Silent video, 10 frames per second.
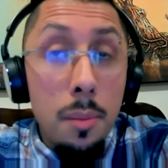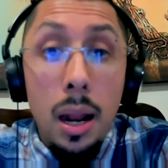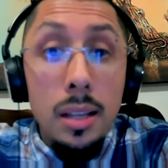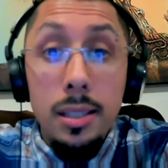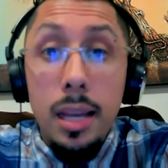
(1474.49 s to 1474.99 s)
I mean,
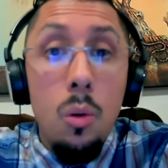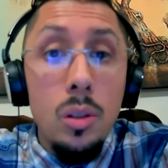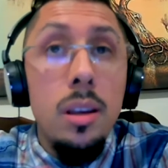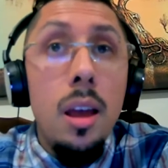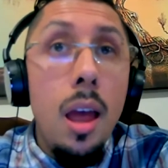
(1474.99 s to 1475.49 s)
as I said,
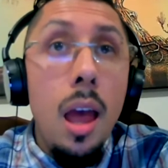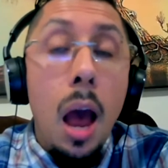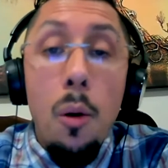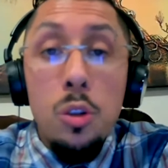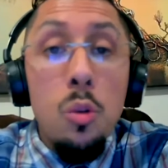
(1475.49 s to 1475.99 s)

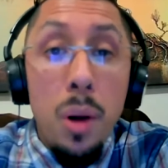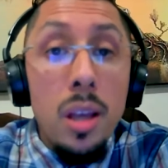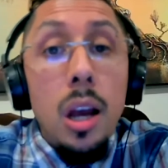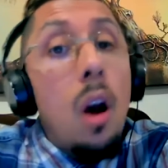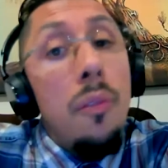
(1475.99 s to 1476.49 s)
I was
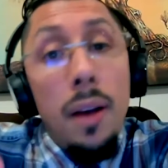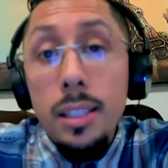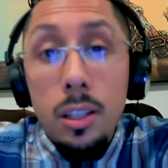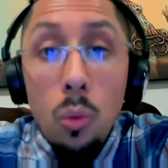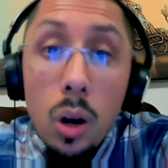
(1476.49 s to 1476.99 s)
surprised at how
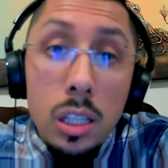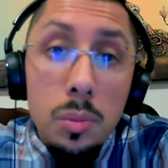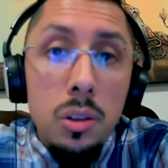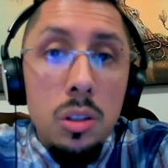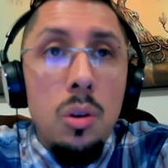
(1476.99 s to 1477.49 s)
fast it was,
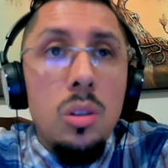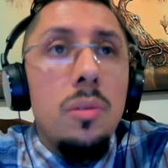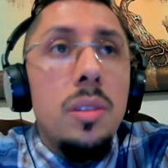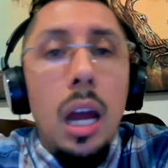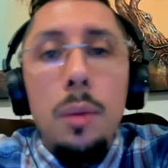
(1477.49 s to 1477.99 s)
because most
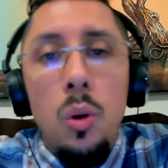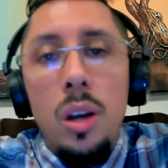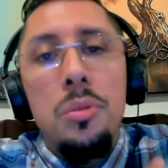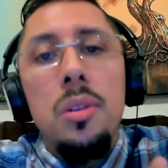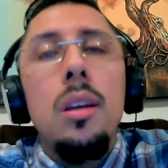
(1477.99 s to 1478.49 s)
of the time you
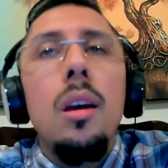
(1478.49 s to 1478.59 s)
actually